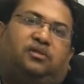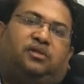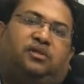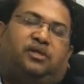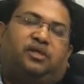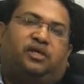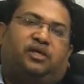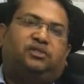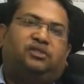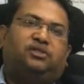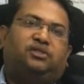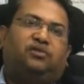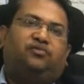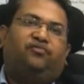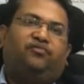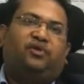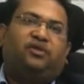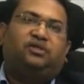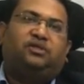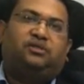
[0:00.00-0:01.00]
the
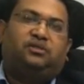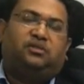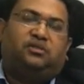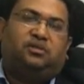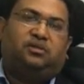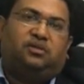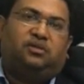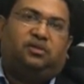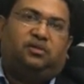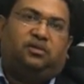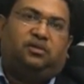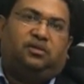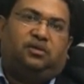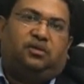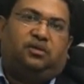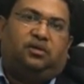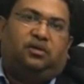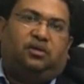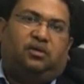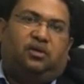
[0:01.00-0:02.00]
transition phase
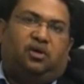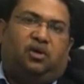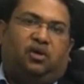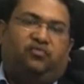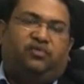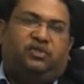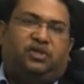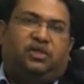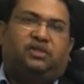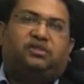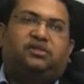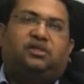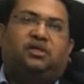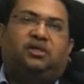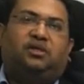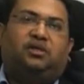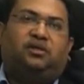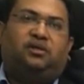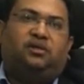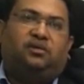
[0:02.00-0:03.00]
of
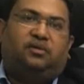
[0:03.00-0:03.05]
GST.